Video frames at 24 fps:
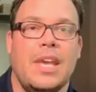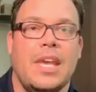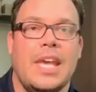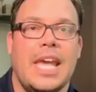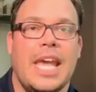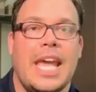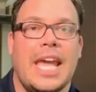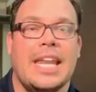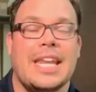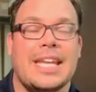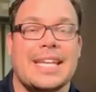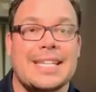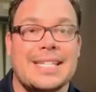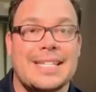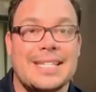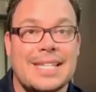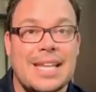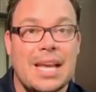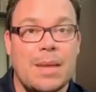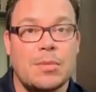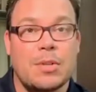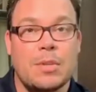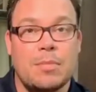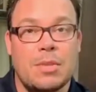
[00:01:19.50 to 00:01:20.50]
and
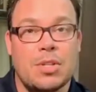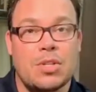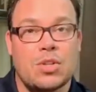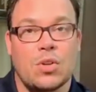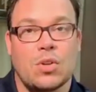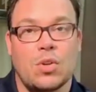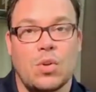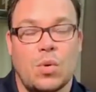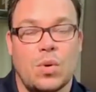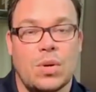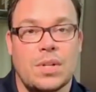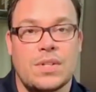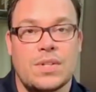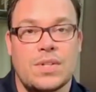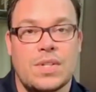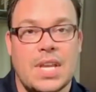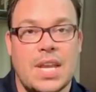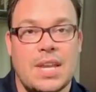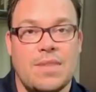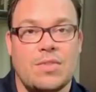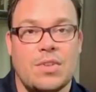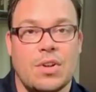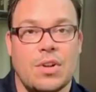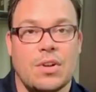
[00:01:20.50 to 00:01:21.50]
accept him as your Lord and
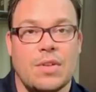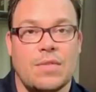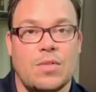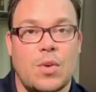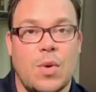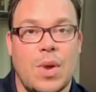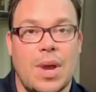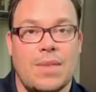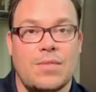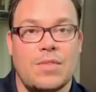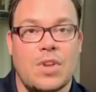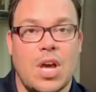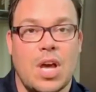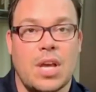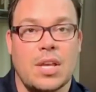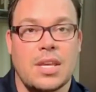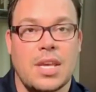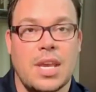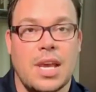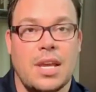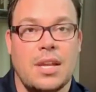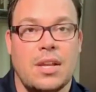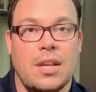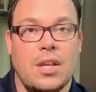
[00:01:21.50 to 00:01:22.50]
Savior if you have not
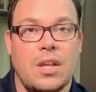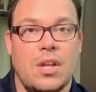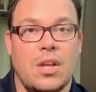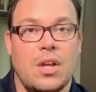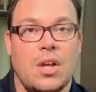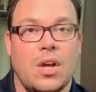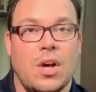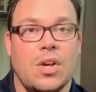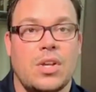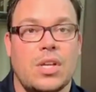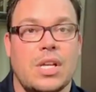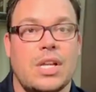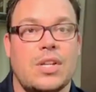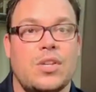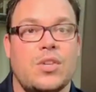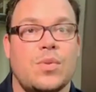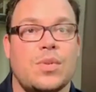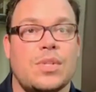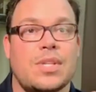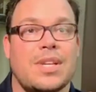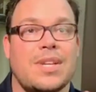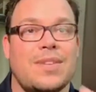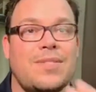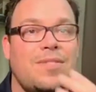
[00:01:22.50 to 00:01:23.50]
yet. All you got to do
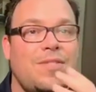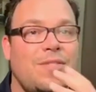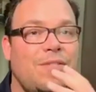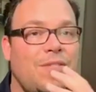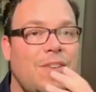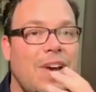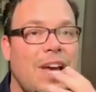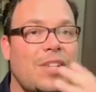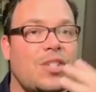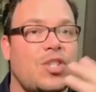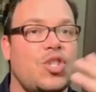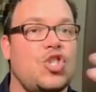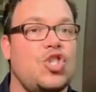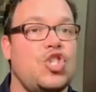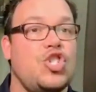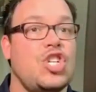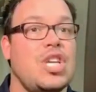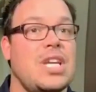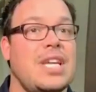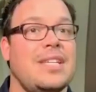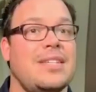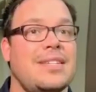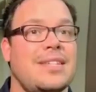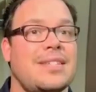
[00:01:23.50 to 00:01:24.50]
is confess
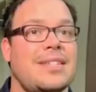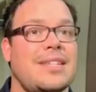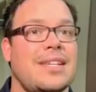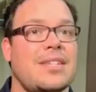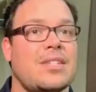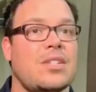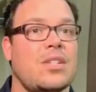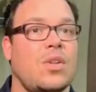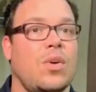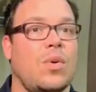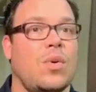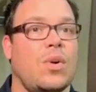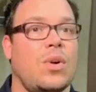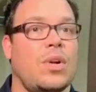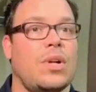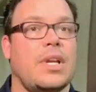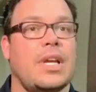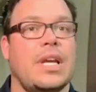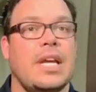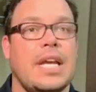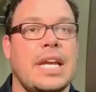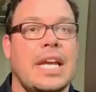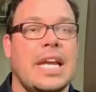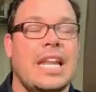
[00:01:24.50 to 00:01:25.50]
Jesus as Lord.
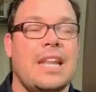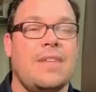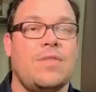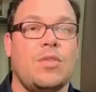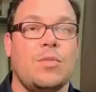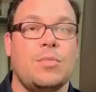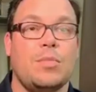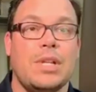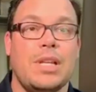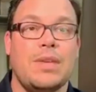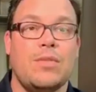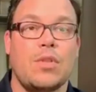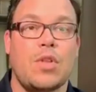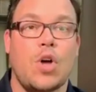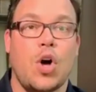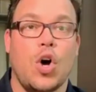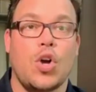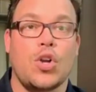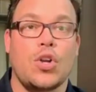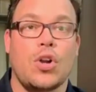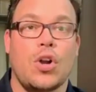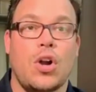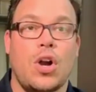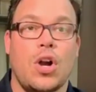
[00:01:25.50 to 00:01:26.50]
And if you believe with
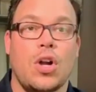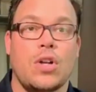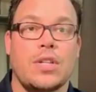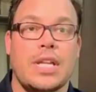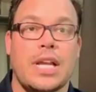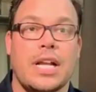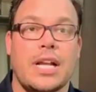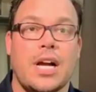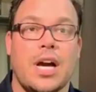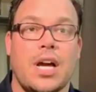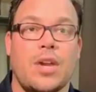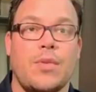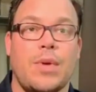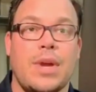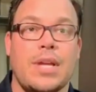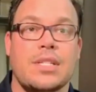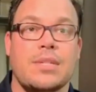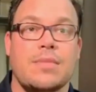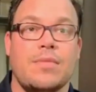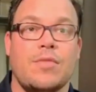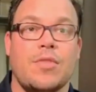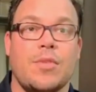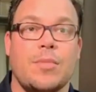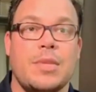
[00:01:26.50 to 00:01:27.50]
all your heart that God raised
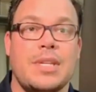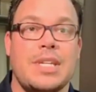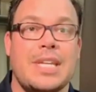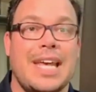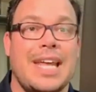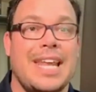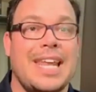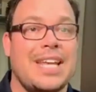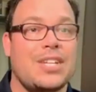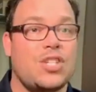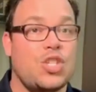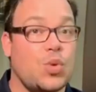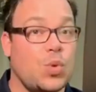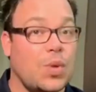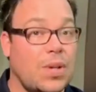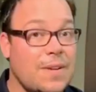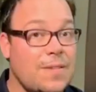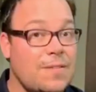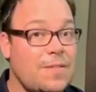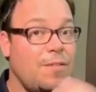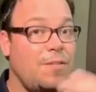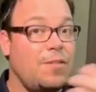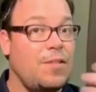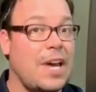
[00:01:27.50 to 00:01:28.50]
him from the dead, as you
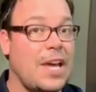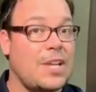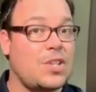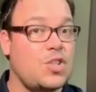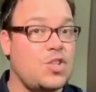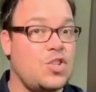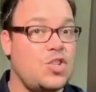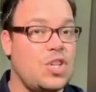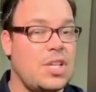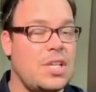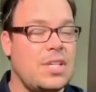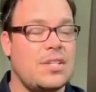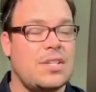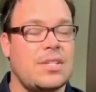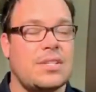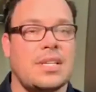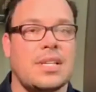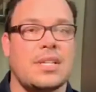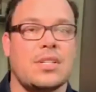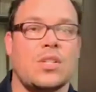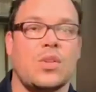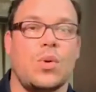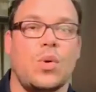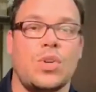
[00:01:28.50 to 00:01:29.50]
confess Jesus
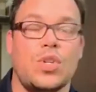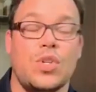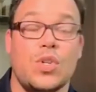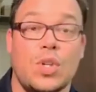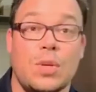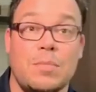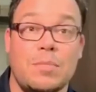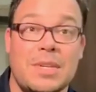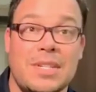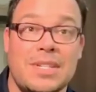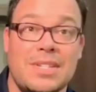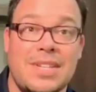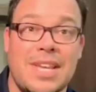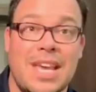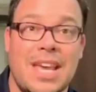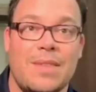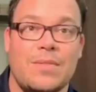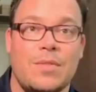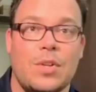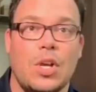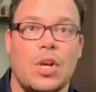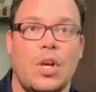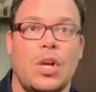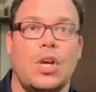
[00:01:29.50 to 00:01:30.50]
as Lord, you can be
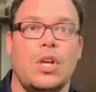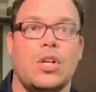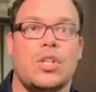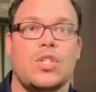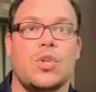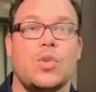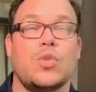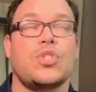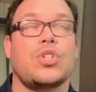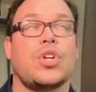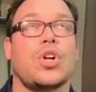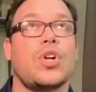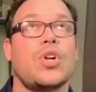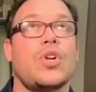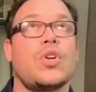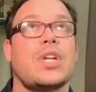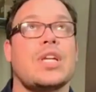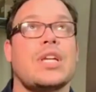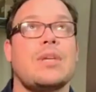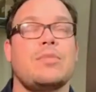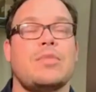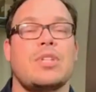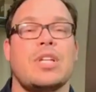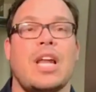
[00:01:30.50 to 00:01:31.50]
saved. So turn to
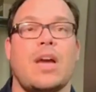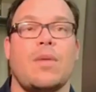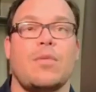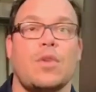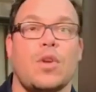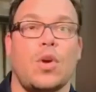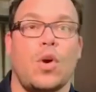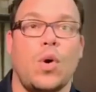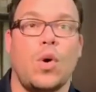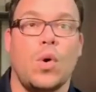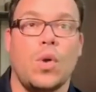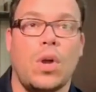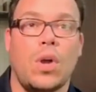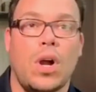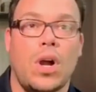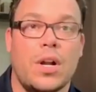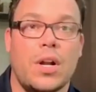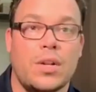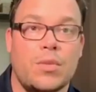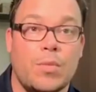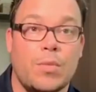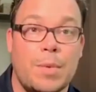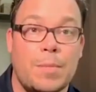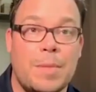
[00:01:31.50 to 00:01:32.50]
him tonight with your whole heart
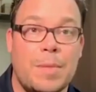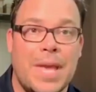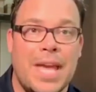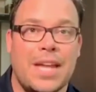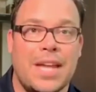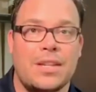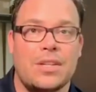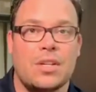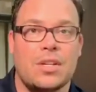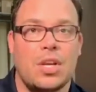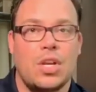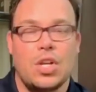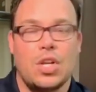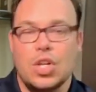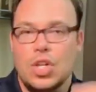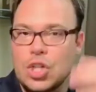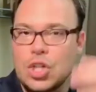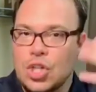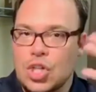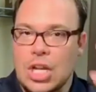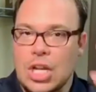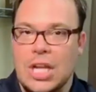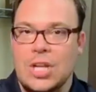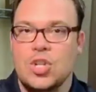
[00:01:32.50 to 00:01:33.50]
and repent.
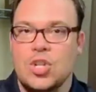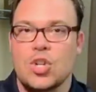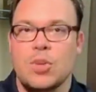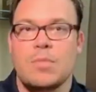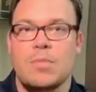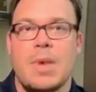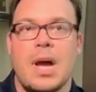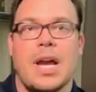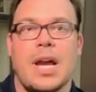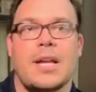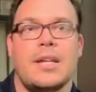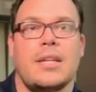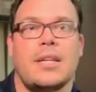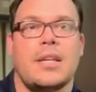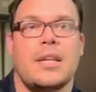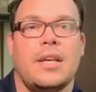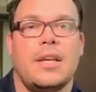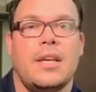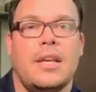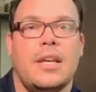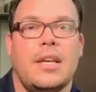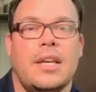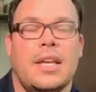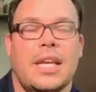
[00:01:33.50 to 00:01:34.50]
Change your mind
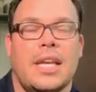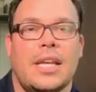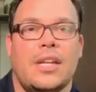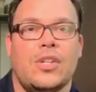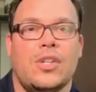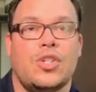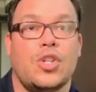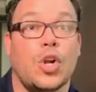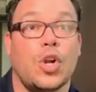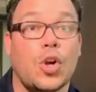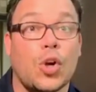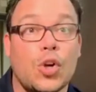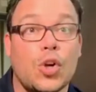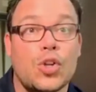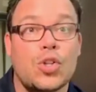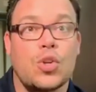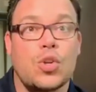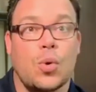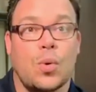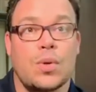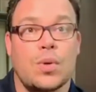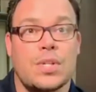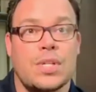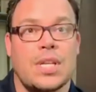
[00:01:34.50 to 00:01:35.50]
and turn
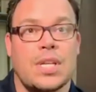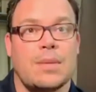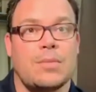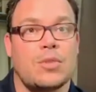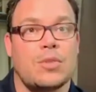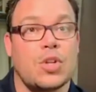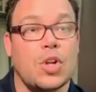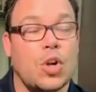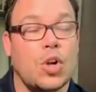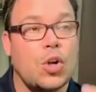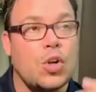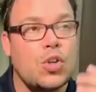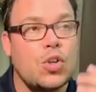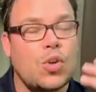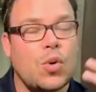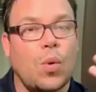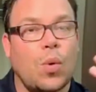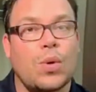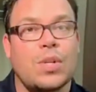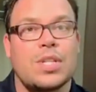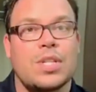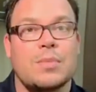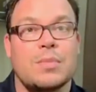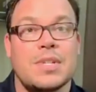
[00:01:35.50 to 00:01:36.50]
towards him. Turn
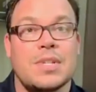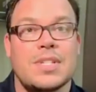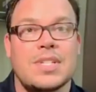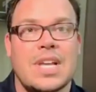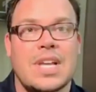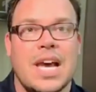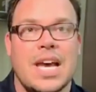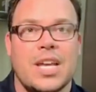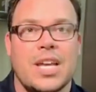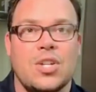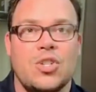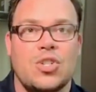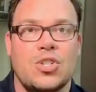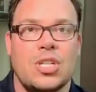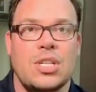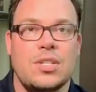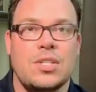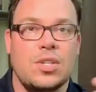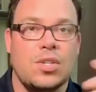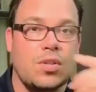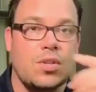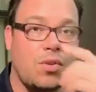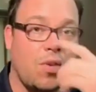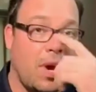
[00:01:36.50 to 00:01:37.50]
towards the Messiah,
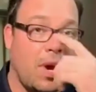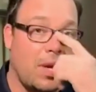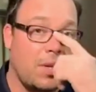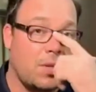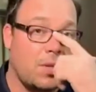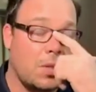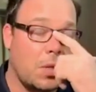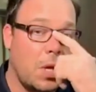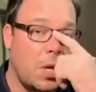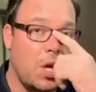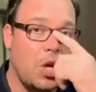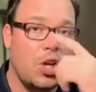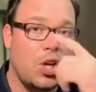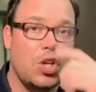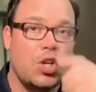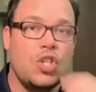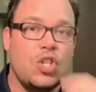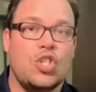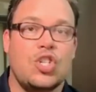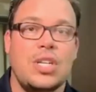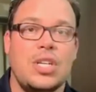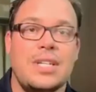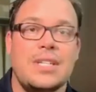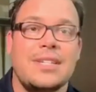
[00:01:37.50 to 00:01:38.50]
Jesus Christ.
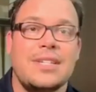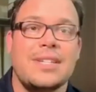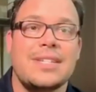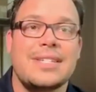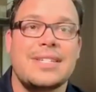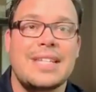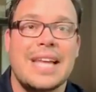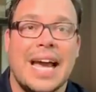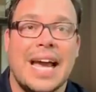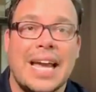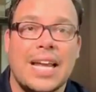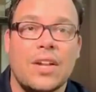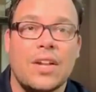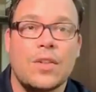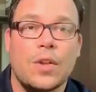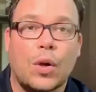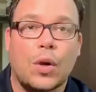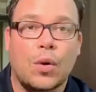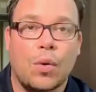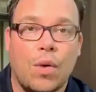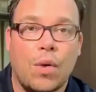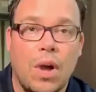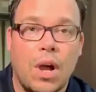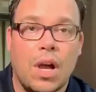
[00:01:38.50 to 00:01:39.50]
Jesus died on the
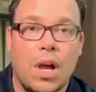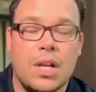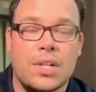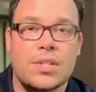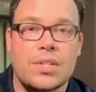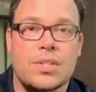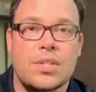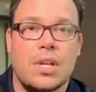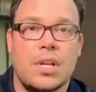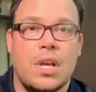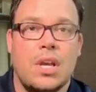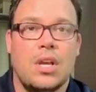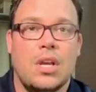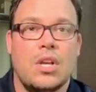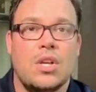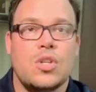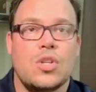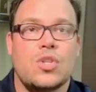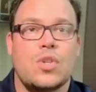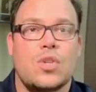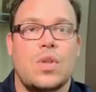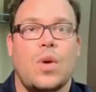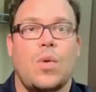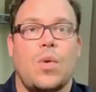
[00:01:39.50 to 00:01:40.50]
cross
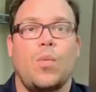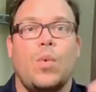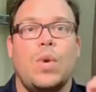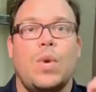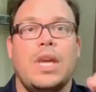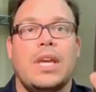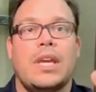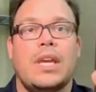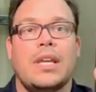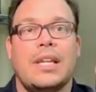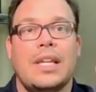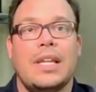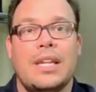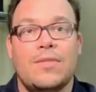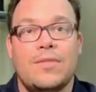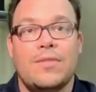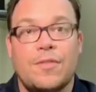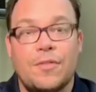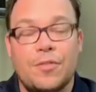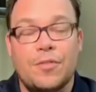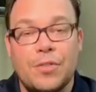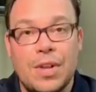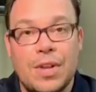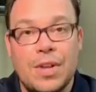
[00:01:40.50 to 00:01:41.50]
so that we could live
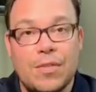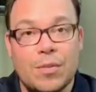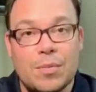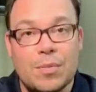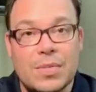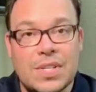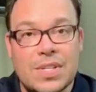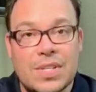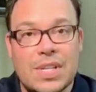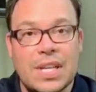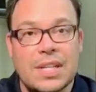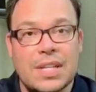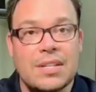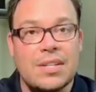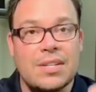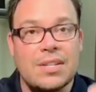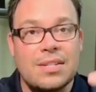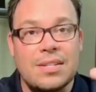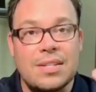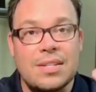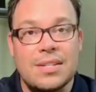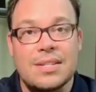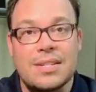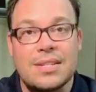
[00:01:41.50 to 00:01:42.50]
free from sickness,
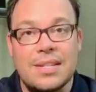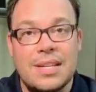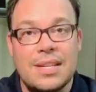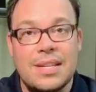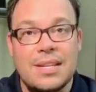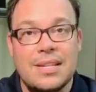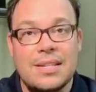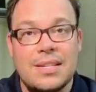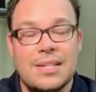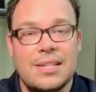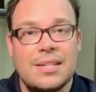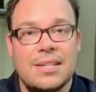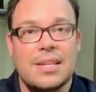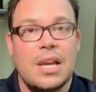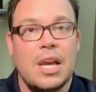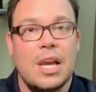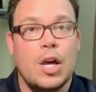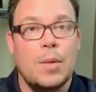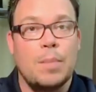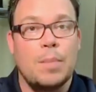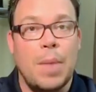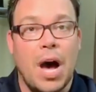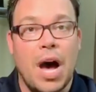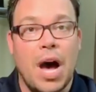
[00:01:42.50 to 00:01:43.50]
disease,
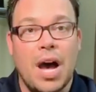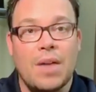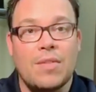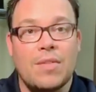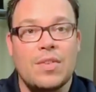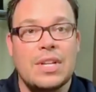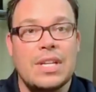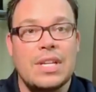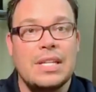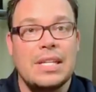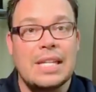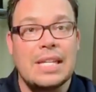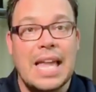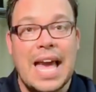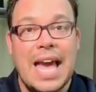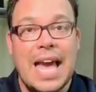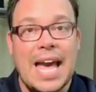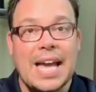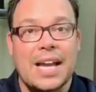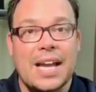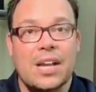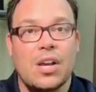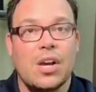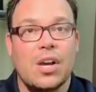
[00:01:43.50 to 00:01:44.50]
poverty,
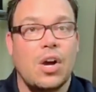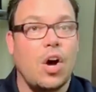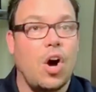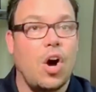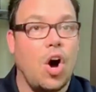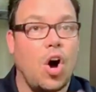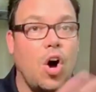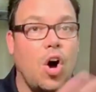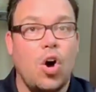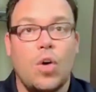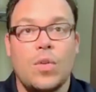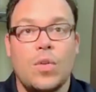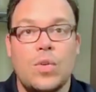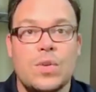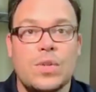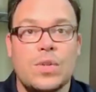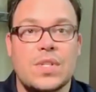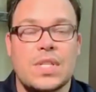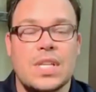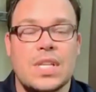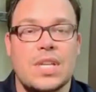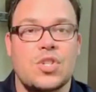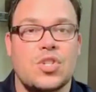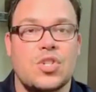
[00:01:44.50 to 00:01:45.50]
lack, all those
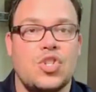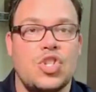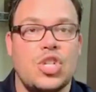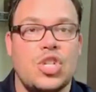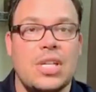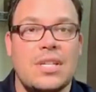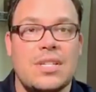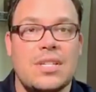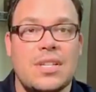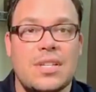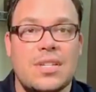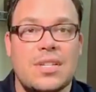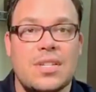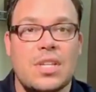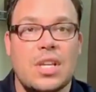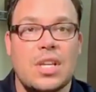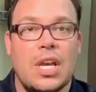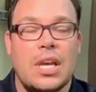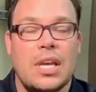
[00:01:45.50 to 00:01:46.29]
things. Jesus